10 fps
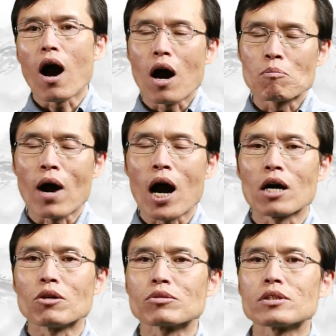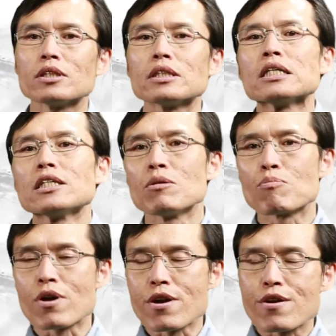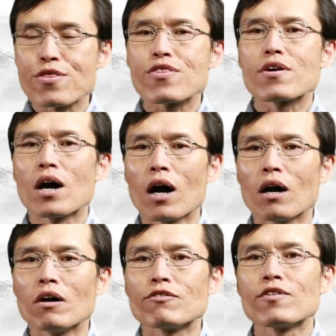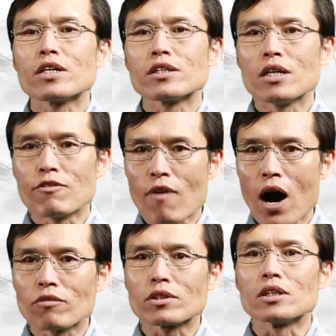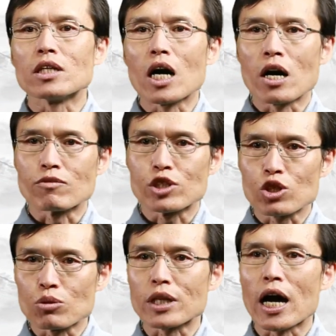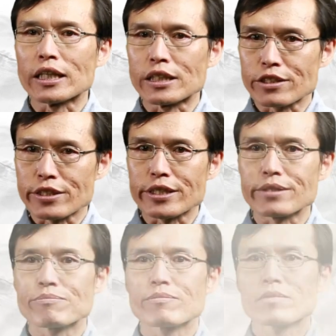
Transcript: about the birth of the founder of Zhou dynasty.